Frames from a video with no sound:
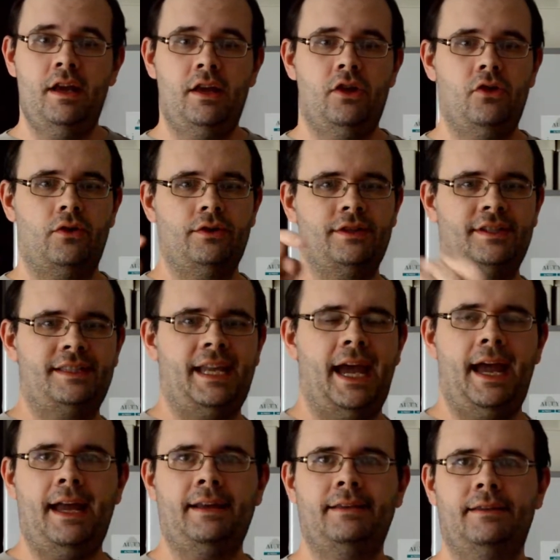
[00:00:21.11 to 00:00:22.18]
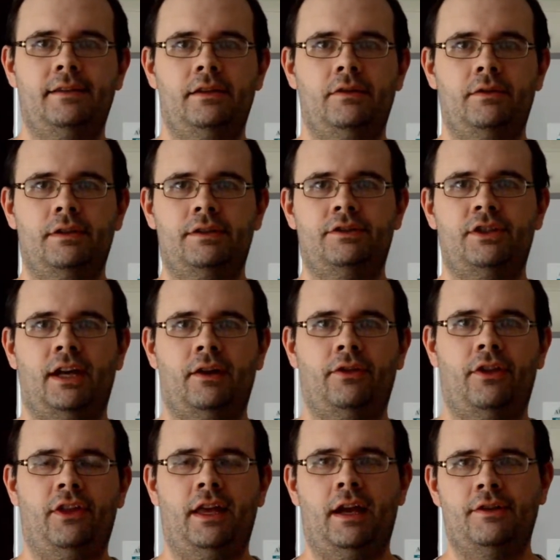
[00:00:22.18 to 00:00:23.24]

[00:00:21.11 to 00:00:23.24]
You can just tag, check out the thing.